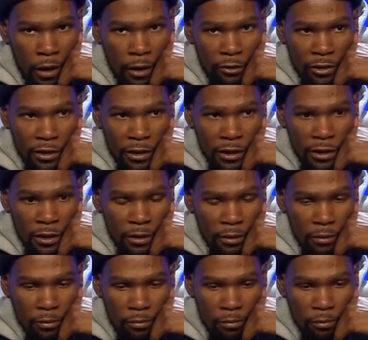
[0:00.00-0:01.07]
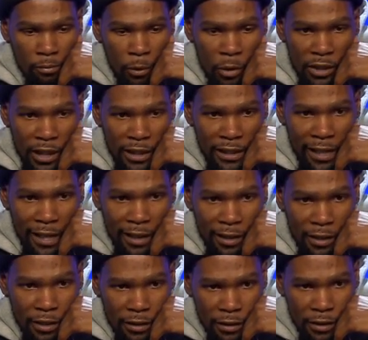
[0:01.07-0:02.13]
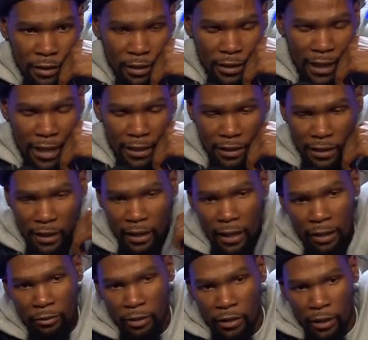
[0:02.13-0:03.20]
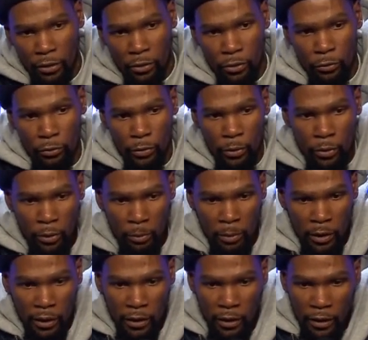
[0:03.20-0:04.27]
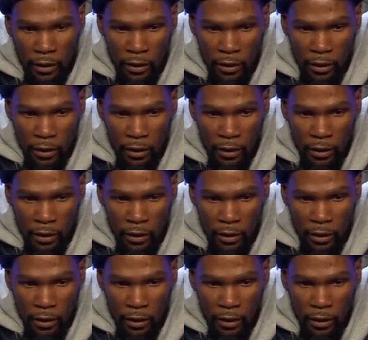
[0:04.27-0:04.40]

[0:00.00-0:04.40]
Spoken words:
know, obviously multi-talented at everything on the floor, but